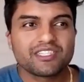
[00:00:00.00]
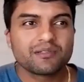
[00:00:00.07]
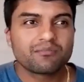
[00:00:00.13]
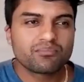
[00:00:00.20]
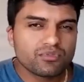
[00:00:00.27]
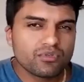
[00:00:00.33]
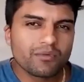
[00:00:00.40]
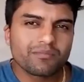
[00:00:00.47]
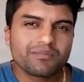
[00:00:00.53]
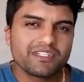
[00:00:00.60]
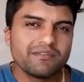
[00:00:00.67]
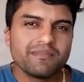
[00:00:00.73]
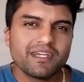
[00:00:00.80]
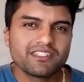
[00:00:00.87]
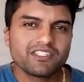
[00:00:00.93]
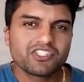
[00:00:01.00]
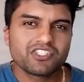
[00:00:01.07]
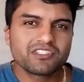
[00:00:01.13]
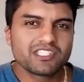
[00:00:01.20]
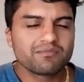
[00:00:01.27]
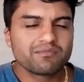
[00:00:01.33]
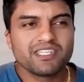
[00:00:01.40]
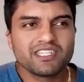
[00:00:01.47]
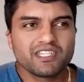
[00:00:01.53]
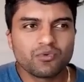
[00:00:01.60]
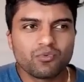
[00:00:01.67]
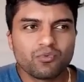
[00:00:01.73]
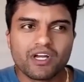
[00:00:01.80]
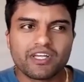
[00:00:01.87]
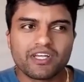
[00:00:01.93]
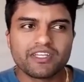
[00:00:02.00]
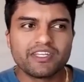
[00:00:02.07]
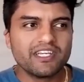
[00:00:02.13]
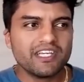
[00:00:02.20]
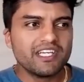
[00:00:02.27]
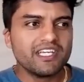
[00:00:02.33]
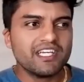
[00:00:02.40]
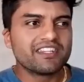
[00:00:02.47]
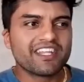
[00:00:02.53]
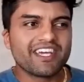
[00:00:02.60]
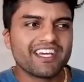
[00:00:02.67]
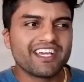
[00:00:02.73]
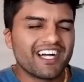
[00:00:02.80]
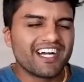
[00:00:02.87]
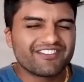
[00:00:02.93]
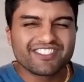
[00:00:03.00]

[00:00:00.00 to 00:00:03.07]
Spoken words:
the property manager has been the one that